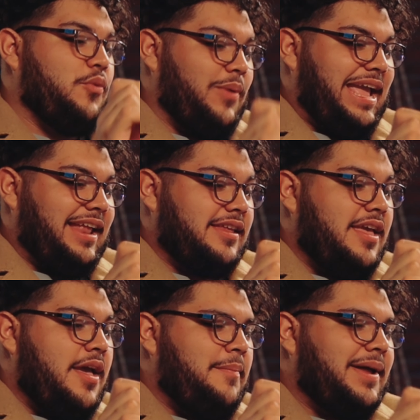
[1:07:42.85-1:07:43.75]
weed,
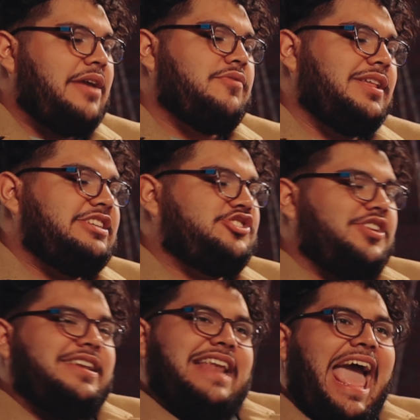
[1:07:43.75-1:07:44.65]
but I really
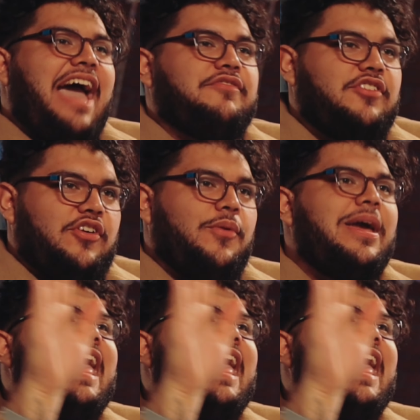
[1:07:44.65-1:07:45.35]
shouldn't have to.